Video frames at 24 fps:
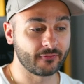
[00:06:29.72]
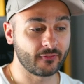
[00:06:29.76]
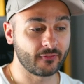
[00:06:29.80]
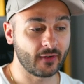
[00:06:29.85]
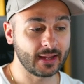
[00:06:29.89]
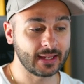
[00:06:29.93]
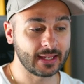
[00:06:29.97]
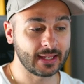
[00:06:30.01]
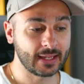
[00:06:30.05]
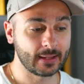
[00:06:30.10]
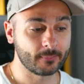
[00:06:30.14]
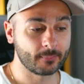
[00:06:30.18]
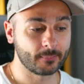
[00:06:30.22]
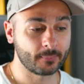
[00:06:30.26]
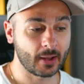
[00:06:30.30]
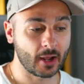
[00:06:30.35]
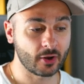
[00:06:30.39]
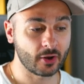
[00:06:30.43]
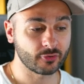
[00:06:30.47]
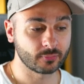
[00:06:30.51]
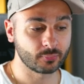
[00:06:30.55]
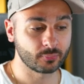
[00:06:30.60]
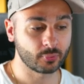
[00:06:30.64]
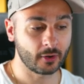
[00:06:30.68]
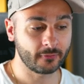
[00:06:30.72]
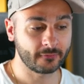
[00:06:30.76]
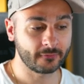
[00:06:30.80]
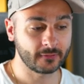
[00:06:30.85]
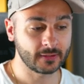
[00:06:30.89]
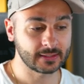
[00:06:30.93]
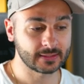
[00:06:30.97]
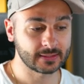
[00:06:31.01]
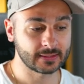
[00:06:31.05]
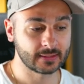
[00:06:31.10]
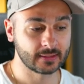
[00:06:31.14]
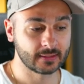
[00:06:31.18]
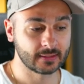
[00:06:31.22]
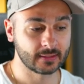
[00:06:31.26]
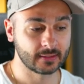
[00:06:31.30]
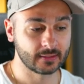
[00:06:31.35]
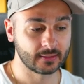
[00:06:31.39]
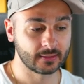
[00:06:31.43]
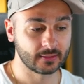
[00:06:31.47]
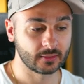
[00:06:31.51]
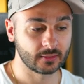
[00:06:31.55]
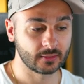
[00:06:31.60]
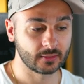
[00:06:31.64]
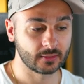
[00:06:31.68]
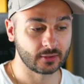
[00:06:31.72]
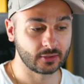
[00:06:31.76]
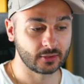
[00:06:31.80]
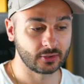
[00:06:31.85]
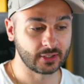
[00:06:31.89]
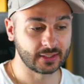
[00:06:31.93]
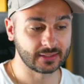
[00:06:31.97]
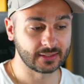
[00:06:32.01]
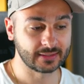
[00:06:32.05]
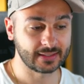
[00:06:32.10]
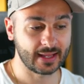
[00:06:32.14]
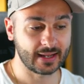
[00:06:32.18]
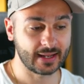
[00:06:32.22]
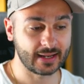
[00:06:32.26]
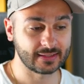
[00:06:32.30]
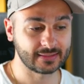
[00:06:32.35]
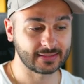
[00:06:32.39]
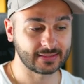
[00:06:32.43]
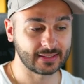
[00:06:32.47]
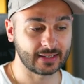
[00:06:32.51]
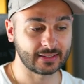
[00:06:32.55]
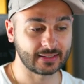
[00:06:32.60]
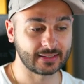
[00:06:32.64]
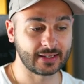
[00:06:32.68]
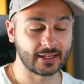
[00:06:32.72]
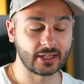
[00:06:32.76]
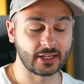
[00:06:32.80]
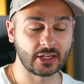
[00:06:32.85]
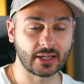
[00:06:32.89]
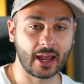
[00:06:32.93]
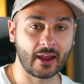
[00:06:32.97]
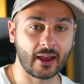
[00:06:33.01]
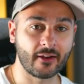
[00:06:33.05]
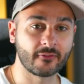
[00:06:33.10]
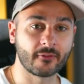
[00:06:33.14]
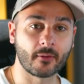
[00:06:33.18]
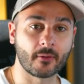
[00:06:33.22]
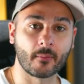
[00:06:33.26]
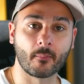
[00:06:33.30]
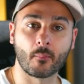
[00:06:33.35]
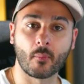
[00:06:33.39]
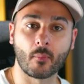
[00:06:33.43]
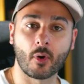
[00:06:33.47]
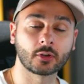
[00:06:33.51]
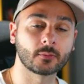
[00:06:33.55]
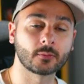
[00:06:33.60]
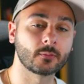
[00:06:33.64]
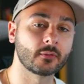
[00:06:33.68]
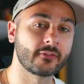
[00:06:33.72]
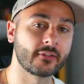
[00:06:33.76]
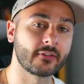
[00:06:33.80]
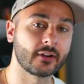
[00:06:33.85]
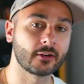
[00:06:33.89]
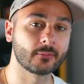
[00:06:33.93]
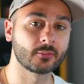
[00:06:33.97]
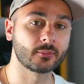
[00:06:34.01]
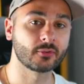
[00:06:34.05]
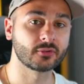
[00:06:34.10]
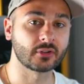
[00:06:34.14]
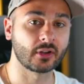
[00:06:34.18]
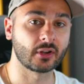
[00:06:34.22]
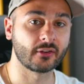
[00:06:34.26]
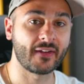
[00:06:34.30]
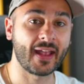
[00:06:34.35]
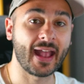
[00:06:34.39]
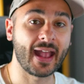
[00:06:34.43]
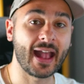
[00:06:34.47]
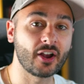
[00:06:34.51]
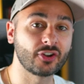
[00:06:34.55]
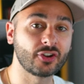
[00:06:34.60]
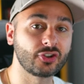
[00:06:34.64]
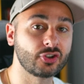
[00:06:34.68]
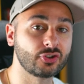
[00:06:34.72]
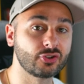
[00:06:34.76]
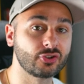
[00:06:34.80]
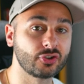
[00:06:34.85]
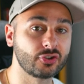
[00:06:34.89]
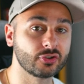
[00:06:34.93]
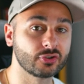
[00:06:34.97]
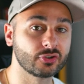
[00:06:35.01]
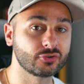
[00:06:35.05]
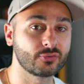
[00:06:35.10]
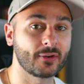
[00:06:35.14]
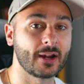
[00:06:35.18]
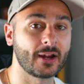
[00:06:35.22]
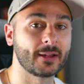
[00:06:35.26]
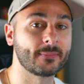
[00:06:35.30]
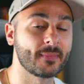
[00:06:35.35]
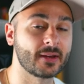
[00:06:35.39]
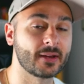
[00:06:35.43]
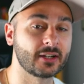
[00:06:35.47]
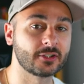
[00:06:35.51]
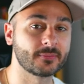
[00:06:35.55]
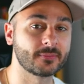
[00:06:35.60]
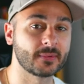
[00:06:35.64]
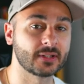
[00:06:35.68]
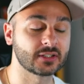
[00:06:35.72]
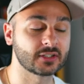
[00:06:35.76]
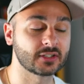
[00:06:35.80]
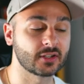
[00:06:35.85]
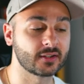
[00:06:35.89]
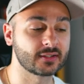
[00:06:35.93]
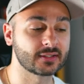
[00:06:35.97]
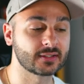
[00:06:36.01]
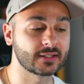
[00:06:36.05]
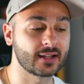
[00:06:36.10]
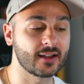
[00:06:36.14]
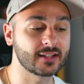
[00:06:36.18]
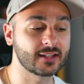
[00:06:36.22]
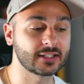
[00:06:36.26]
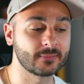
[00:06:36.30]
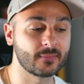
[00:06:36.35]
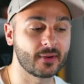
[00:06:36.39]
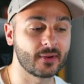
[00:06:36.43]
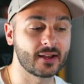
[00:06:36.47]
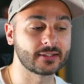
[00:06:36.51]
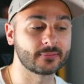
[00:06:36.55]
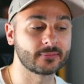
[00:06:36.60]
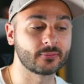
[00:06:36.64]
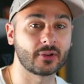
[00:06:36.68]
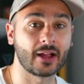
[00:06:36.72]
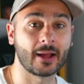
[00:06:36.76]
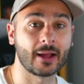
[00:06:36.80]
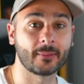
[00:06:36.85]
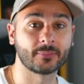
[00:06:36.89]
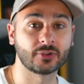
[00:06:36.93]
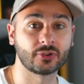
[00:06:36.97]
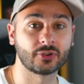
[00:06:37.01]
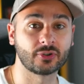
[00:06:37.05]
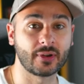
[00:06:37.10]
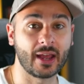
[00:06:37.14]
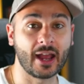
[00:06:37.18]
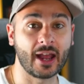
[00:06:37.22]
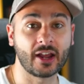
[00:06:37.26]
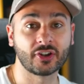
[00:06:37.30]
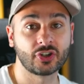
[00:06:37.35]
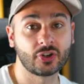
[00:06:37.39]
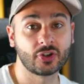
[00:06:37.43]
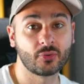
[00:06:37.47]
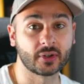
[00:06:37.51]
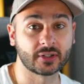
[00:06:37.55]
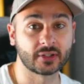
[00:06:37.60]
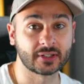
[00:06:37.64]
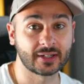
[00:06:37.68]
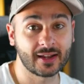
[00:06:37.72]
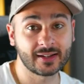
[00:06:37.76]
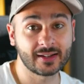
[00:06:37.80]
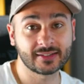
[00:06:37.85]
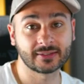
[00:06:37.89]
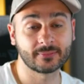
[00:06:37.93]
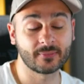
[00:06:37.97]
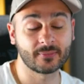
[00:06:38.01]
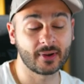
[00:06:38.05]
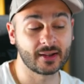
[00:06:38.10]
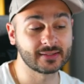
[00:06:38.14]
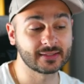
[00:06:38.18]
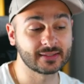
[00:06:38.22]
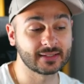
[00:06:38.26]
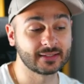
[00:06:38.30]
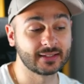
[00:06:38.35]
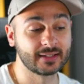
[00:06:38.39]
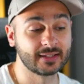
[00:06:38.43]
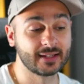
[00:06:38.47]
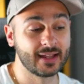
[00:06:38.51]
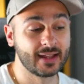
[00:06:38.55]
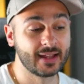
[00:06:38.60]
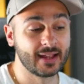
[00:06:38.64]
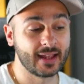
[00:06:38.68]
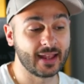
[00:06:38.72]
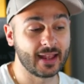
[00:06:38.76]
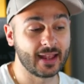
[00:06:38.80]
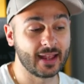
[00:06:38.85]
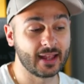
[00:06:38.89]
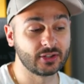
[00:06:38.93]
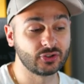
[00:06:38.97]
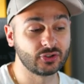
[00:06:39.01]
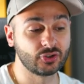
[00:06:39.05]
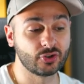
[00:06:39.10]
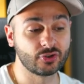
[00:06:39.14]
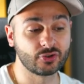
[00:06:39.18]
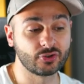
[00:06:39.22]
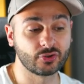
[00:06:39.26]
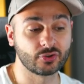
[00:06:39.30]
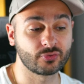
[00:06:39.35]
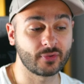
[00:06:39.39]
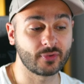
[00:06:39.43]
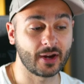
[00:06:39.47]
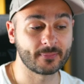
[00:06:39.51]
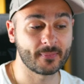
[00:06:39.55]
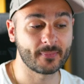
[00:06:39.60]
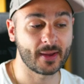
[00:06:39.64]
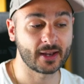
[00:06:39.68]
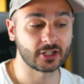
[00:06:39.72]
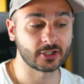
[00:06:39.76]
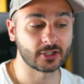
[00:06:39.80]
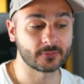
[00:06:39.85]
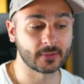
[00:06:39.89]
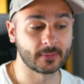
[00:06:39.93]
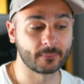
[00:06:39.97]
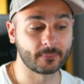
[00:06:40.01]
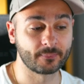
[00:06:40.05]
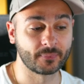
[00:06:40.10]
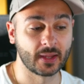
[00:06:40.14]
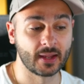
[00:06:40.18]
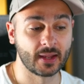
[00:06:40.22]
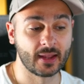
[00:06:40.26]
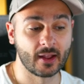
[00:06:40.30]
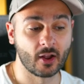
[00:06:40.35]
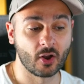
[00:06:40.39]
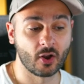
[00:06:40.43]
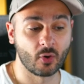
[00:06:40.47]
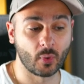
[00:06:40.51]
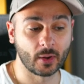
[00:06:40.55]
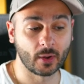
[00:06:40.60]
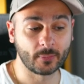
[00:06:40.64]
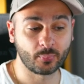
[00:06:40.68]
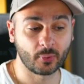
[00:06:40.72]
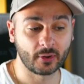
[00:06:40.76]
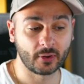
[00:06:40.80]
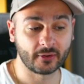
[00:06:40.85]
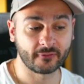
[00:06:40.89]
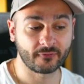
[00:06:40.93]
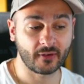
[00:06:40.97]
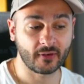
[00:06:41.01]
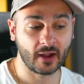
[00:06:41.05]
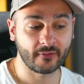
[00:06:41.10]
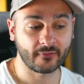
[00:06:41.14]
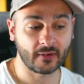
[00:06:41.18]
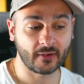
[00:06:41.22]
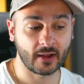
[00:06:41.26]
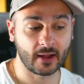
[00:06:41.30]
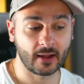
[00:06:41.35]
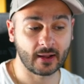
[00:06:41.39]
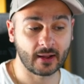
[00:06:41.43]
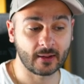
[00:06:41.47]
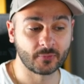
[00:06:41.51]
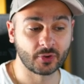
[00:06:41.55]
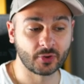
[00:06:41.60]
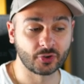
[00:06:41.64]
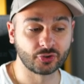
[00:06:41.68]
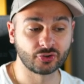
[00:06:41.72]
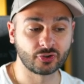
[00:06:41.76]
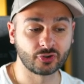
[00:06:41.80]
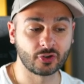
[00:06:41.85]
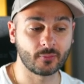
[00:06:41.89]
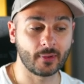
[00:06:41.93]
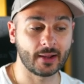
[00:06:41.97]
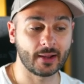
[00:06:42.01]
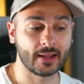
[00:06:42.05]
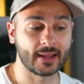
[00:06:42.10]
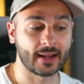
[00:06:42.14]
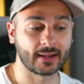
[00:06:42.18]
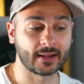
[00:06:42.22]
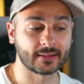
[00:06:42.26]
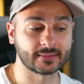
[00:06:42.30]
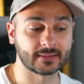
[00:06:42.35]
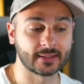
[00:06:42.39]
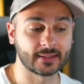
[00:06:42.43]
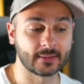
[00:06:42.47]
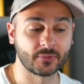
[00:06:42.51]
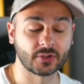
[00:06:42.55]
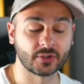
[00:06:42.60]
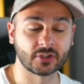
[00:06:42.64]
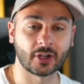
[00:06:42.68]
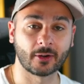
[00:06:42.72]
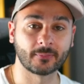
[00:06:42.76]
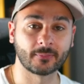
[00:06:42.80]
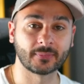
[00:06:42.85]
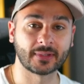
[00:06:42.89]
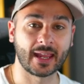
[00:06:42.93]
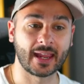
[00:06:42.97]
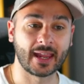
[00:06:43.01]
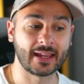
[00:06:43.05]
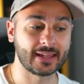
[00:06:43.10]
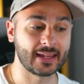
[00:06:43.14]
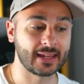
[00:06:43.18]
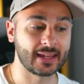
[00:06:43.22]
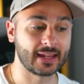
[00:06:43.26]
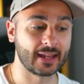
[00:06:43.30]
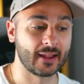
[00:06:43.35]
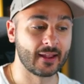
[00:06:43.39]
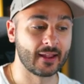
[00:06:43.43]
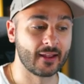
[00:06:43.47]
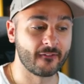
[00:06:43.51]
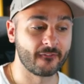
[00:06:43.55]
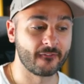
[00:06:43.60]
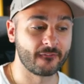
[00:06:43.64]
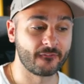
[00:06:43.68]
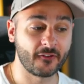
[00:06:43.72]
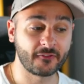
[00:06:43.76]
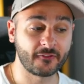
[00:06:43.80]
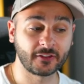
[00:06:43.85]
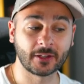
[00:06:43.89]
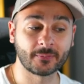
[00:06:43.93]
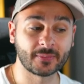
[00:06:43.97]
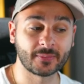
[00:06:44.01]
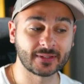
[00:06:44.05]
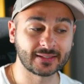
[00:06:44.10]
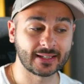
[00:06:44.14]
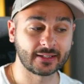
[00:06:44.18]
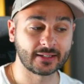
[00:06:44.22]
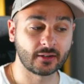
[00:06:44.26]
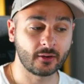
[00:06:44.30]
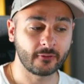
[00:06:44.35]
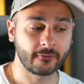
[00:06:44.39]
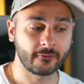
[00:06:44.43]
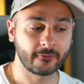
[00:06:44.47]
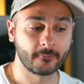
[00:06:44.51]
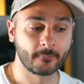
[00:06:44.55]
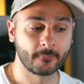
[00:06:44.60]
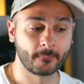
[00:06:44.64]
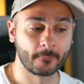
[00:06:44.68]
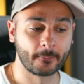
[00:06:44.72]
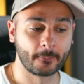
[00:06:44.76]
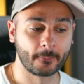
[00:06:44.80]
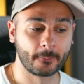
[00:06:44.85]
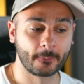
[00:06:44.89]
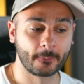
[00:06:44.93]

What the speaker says: if I hit partial profits, you can see down here, you have multiple variables of how you do your trade management. So it's customizable up to how you want to customize it and use your trade management. 1.5R, 2R exit. So I'm taking 50% off